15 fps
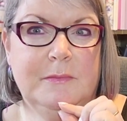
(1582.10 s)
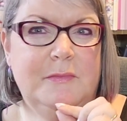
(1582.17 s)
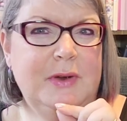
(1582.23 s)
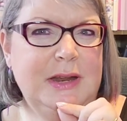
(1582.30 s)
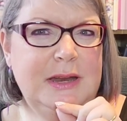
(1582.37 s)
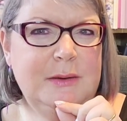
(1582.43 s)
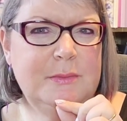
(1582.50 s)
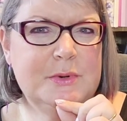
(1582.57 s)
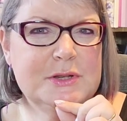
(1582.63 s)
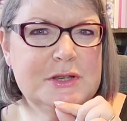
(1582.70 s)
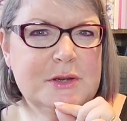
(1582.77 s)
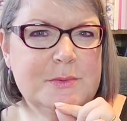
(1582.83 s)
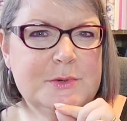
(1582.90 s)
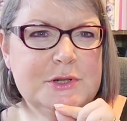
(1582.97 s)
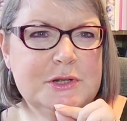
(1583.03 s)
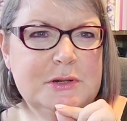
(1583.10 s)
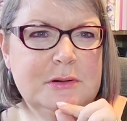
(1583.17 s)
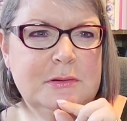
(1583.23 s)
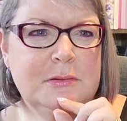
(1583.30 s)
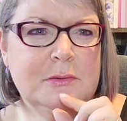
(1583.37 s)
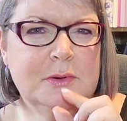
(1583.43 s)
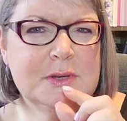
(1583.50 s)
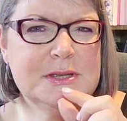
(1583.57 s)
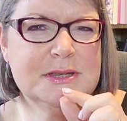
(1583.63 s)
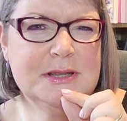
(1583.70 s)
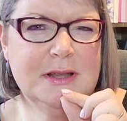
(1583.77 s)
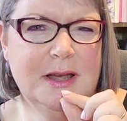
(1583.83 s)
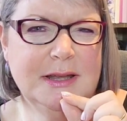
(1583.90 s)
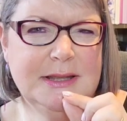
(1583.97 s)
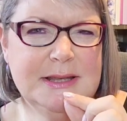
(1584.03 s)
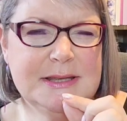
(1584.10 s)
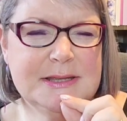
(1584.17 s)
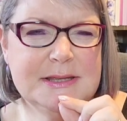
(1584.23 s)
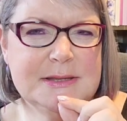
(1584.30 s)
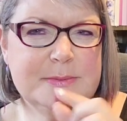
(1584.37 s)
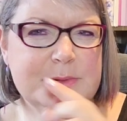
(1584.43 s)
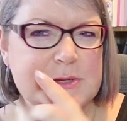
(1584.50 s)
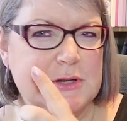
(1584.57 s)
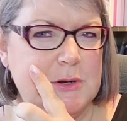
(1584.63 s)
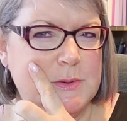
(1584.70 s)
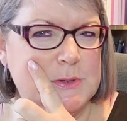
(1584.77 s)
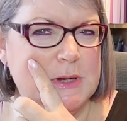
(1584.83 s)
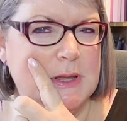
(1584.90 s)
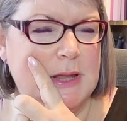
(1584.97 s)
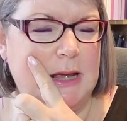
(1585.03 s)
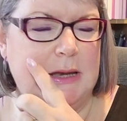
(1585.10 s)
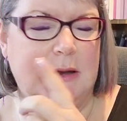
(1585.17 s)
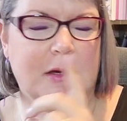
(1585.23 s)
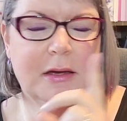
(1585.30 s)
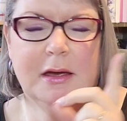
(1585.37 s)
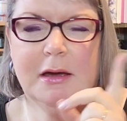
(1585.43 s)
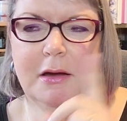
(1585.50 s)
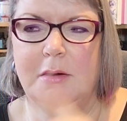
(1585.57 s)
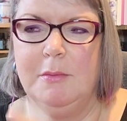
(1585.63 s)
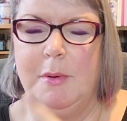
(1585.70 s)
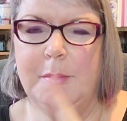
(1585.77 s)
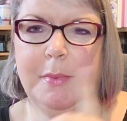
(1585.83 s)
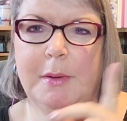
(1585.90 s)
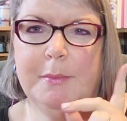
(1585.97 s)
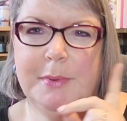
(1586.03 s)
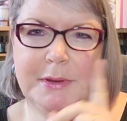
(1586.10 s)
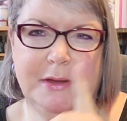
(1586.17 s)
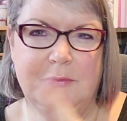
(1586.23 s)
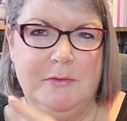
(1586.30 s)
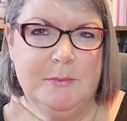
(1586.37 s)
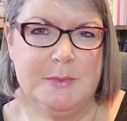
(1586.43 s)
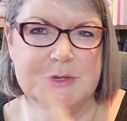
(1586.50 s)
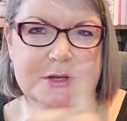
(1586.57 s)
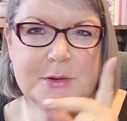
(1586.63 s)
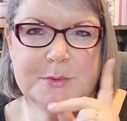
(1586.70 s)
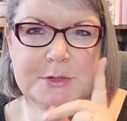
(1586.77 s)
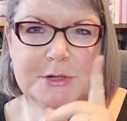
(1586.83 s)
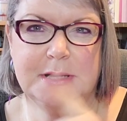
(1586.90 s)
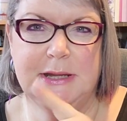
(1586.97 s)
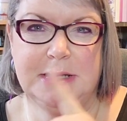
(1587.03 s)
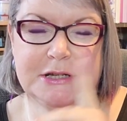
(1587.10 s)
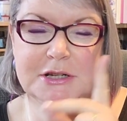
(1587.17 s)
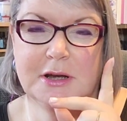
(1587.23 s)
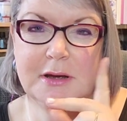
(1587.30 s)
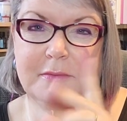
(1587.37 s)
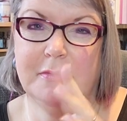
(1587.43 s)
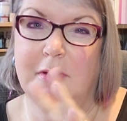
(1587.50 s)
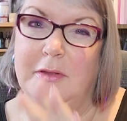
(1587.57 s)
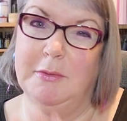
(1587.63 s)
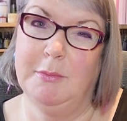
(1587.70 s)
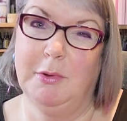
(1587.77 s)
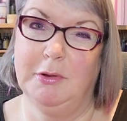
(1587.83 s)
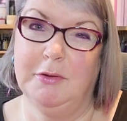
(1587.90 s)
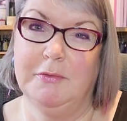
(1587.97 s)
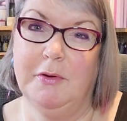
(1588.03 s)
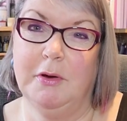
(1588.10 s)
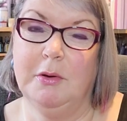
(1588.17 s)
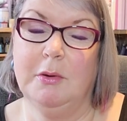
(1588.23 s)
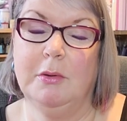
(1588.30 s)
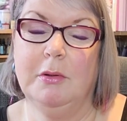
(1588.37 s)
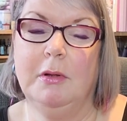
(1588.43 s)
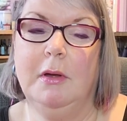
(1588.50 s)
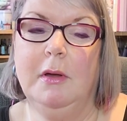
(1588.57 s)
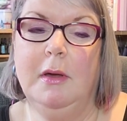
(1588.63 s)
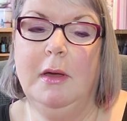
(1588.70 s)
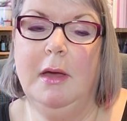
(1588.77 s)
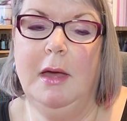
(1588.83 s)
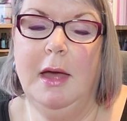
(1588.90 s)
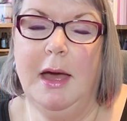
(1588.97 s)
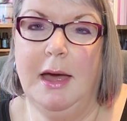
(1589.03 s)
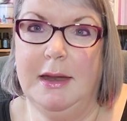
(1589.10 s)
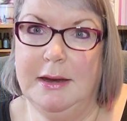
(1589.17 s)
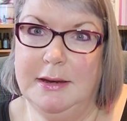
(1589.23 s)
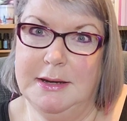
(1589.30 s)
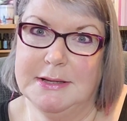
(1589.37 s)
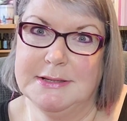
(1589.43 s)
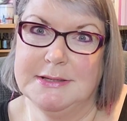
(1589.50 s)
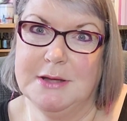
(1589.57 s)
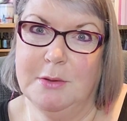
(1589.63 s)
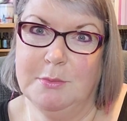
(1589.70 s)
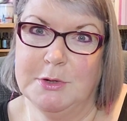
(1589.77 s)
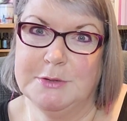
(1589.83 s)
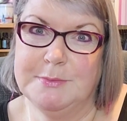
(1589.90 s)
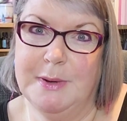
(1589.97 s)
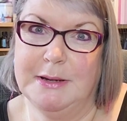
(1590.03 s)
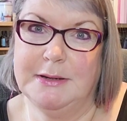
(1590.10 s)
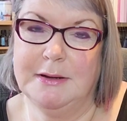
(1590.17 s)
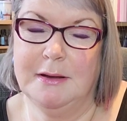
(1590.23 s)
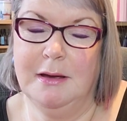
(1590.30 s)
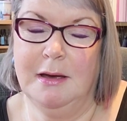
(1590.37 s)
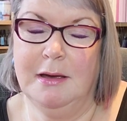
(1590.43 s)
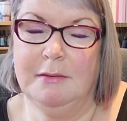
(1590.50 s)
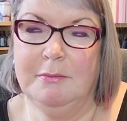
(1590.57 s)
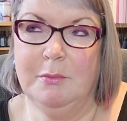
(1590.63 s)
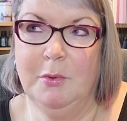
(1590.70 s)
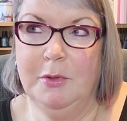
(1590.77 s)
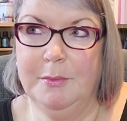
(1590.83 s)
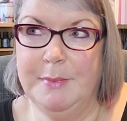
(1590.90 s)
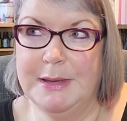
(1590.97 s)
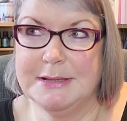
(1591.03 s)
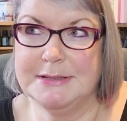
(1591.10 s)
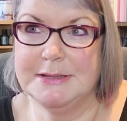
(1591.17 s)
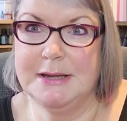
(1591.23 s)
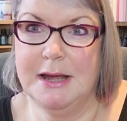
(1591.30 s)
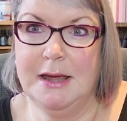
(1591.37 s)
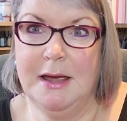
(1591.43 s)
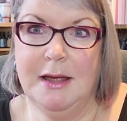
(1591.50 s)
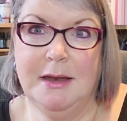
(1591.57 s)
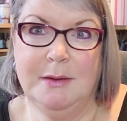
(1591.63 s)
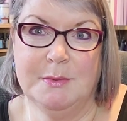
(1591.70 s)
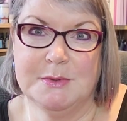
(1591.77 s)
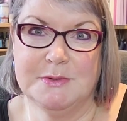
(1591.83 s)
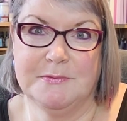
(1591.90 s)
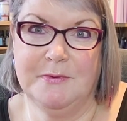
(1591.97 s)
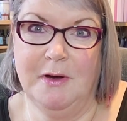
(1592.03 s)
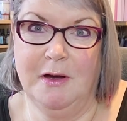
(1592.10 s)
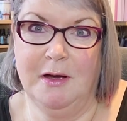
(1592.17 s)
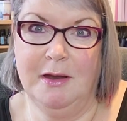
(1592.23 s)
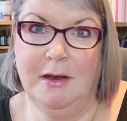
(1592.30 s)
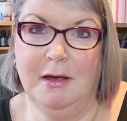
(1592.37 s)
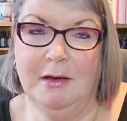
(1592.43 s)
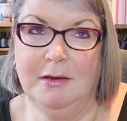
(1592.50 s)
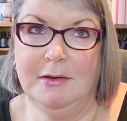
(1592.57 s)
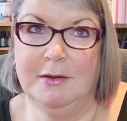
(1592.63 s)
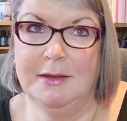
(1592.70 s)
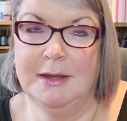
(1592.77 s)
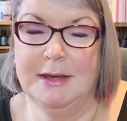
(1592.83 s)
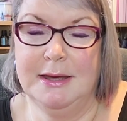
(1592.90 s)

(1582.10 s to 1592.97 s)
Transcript: reading prescription or slight distance prescription in that eye. I can't remember, but different prescription in each eye rather than multifocal. And it is so much better. I wore them yesterday and it was fine. I could